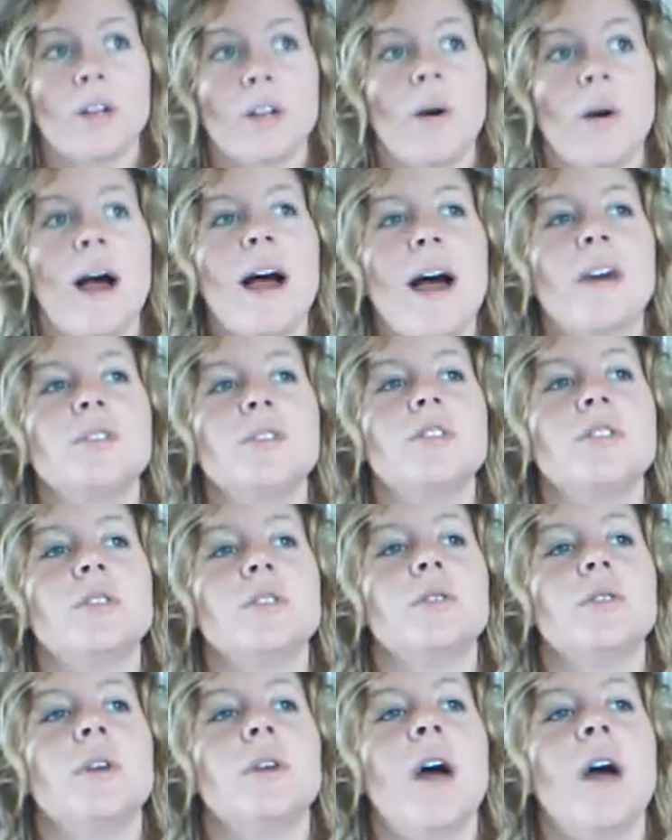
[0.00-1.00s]
How
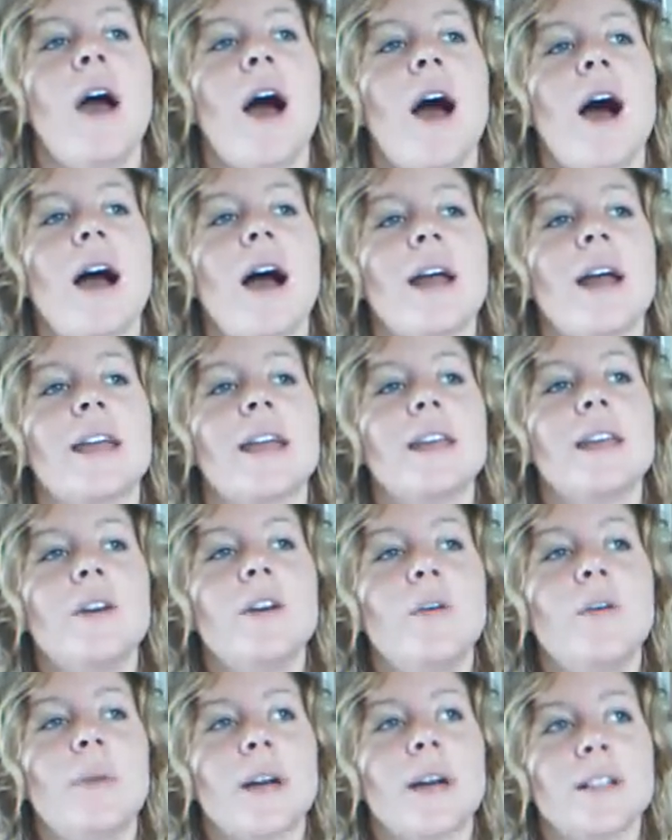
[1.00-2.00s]
do I
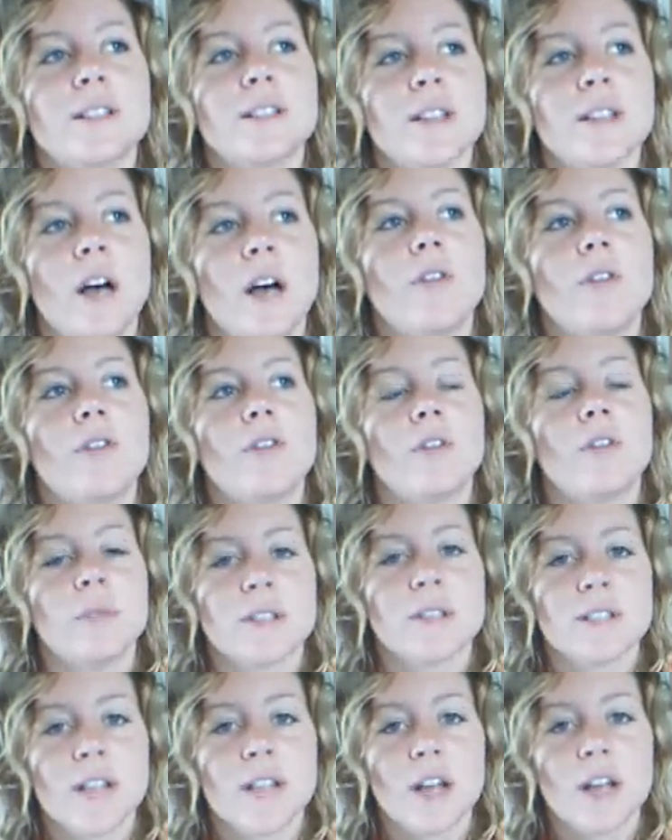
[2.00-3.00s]
heal myself from the
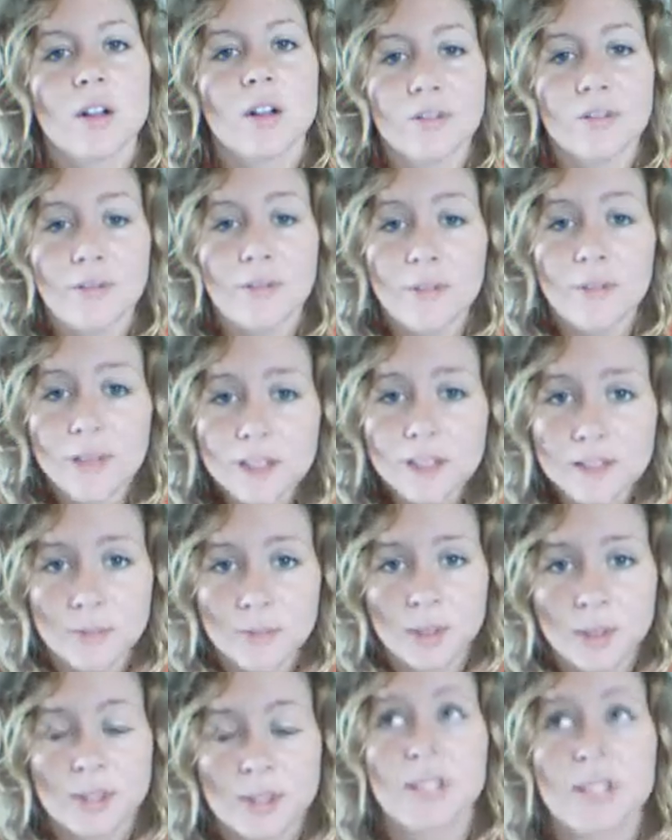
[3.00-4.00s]
cycle of
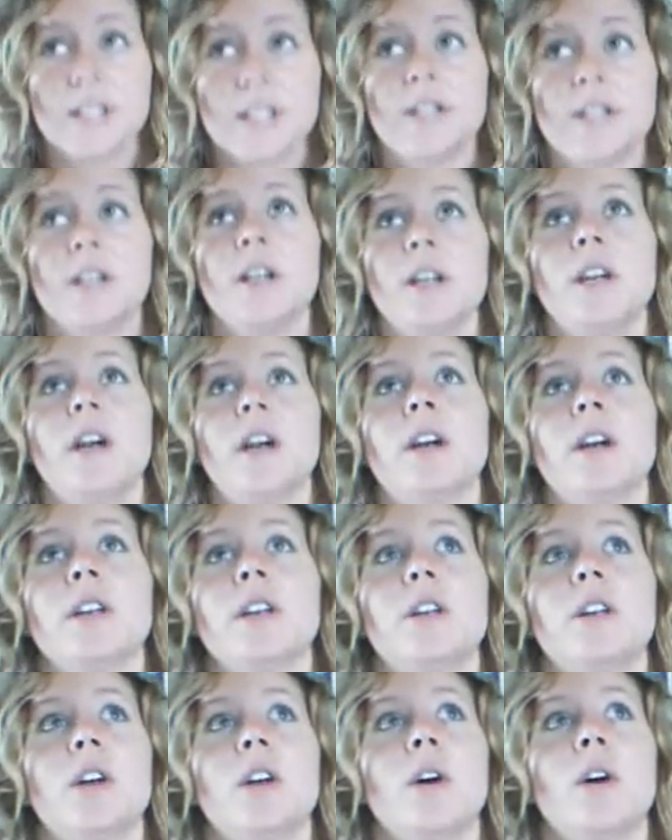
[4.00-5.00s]
victimhood?
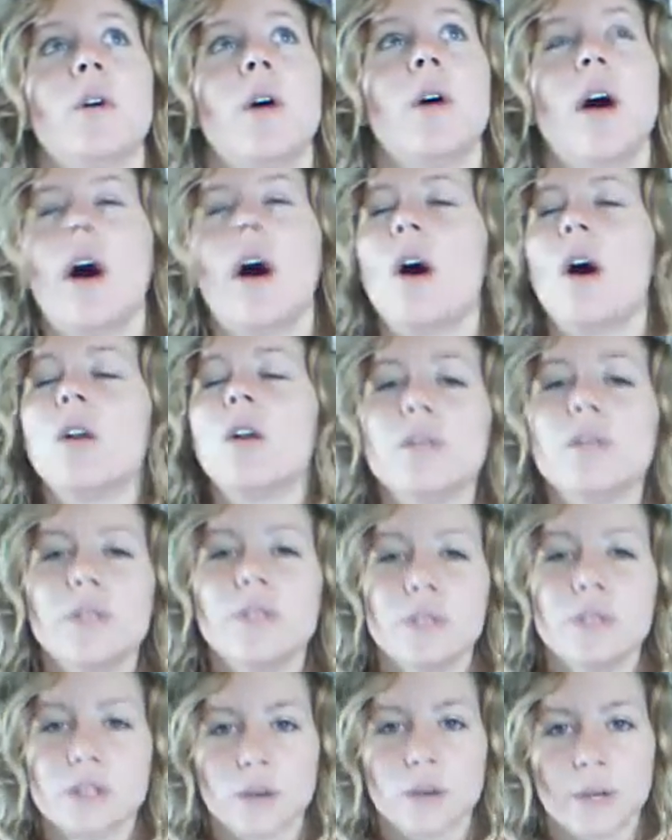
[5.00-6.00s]
All of
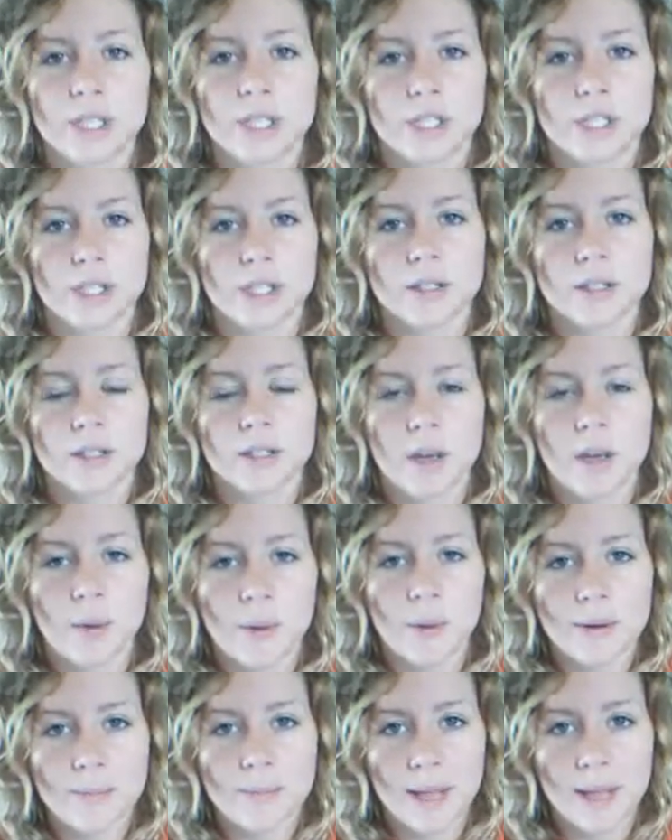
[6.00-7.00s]
these questions that
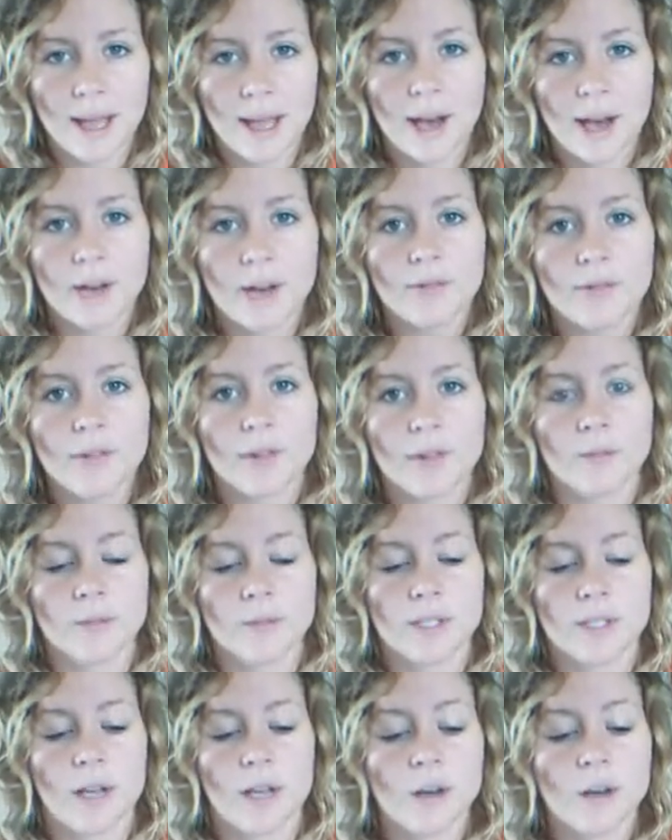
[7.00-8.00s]
one may have for
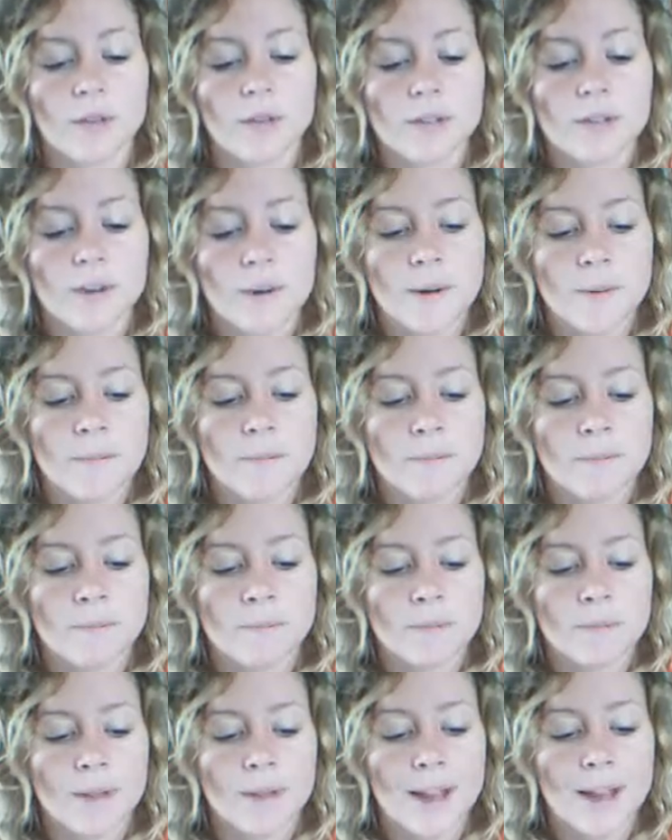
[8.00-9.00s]
themselves
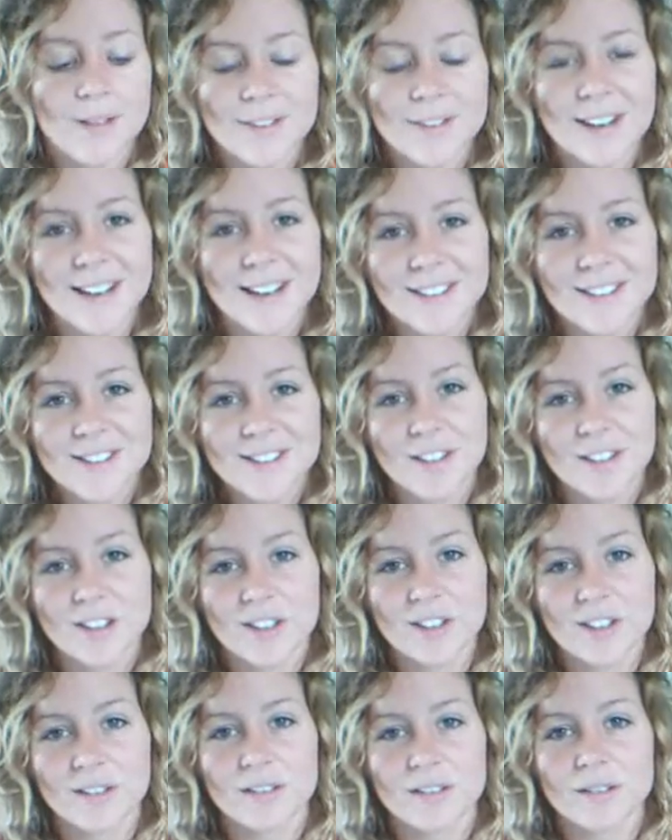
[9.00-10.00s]
have an answer.
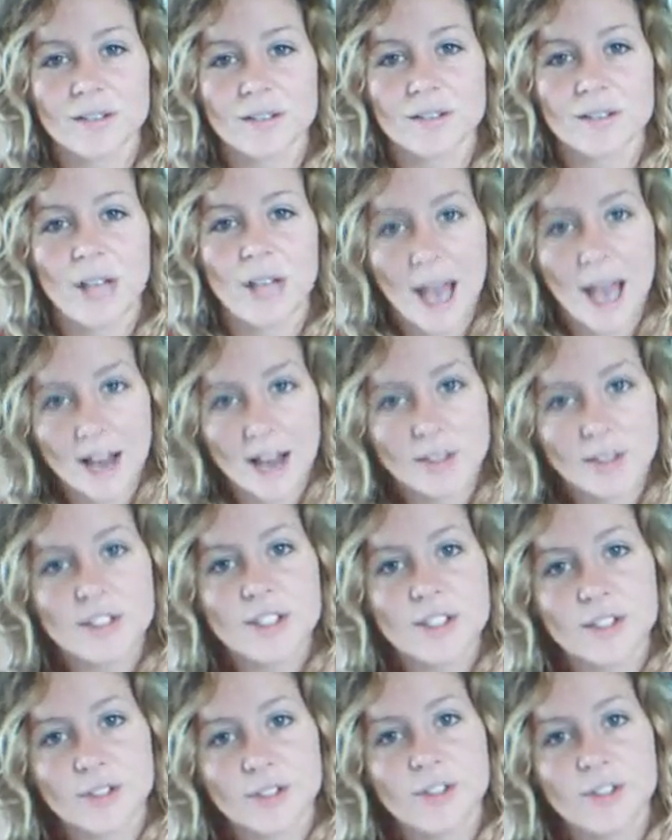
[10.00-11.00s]
They have a
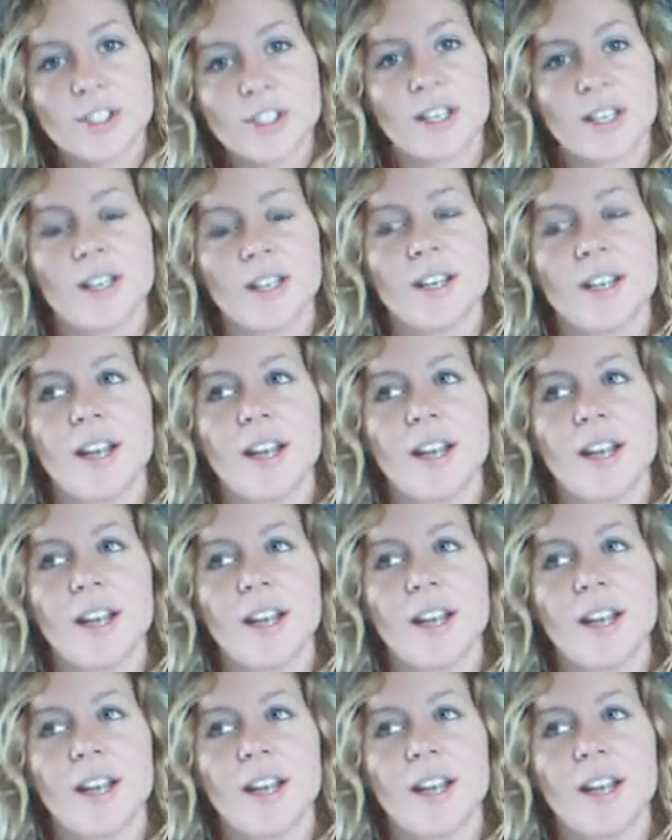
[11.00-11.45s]
solution.